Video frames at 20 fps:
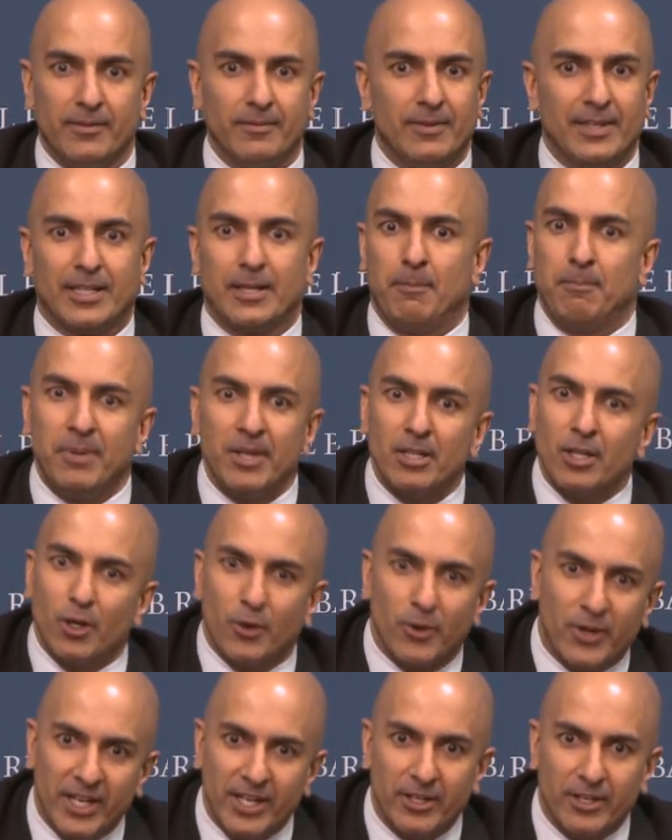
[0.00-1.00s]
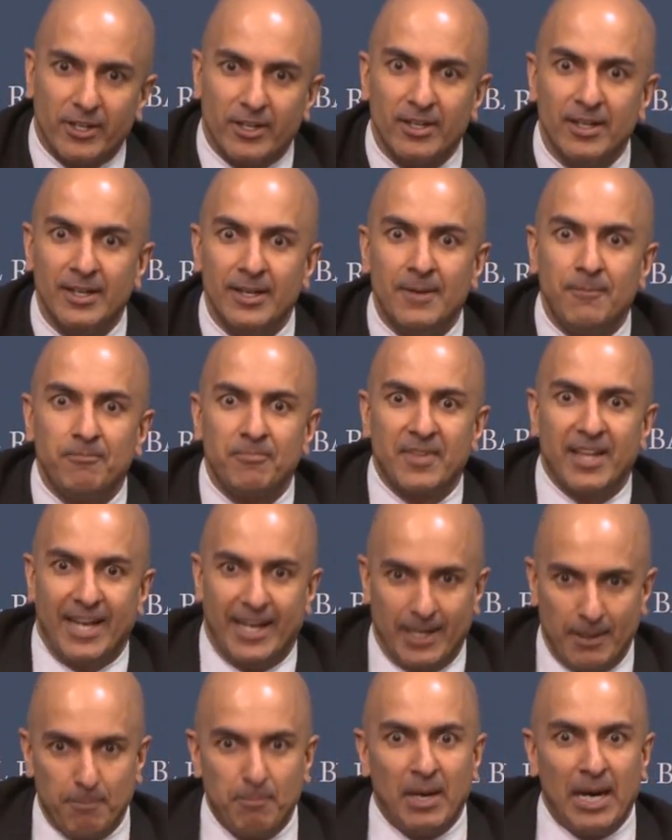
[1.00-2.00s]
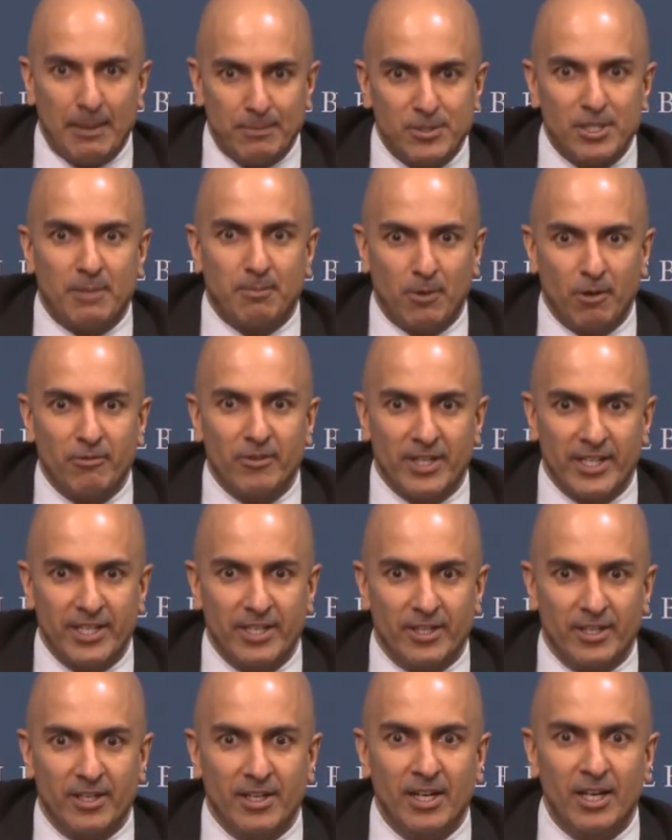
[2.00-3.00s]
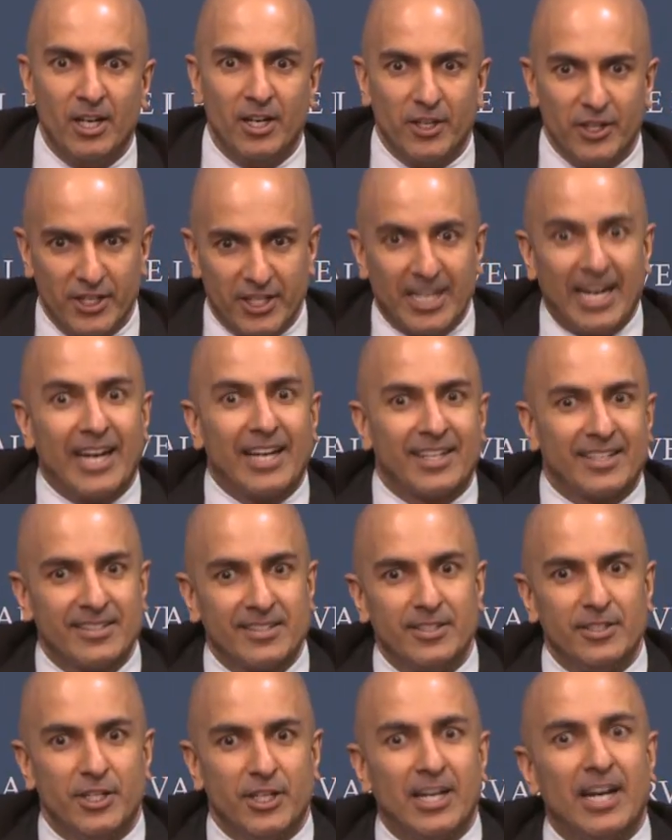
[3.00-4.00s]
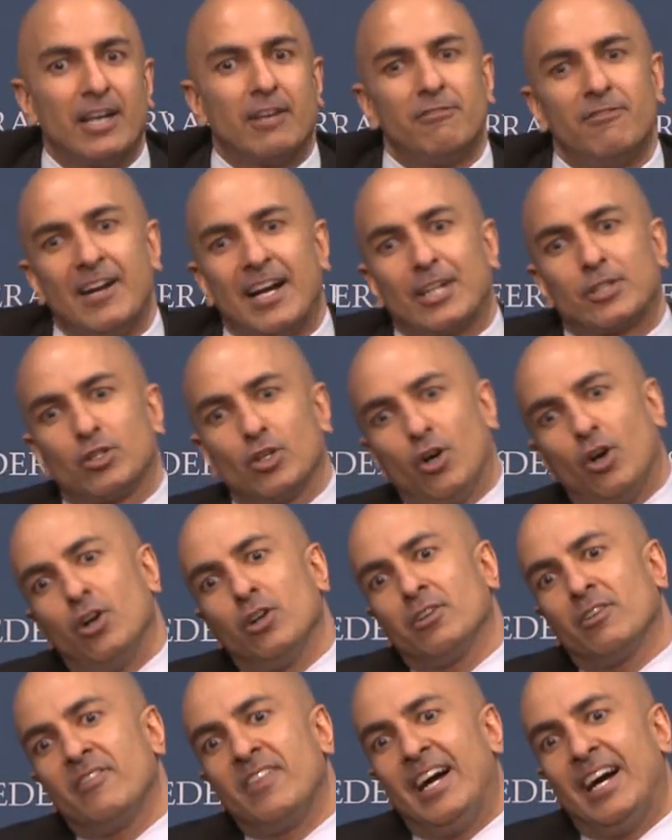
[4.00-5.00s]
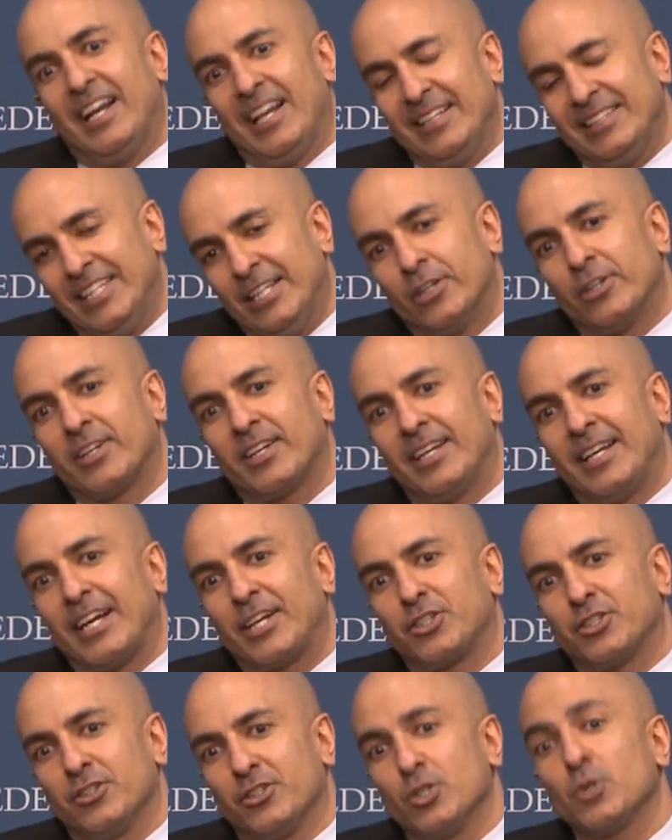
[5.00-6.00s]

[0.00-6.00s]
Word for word: like a pillow here and it pops up over here you got you got to factor all of that and the interconnection.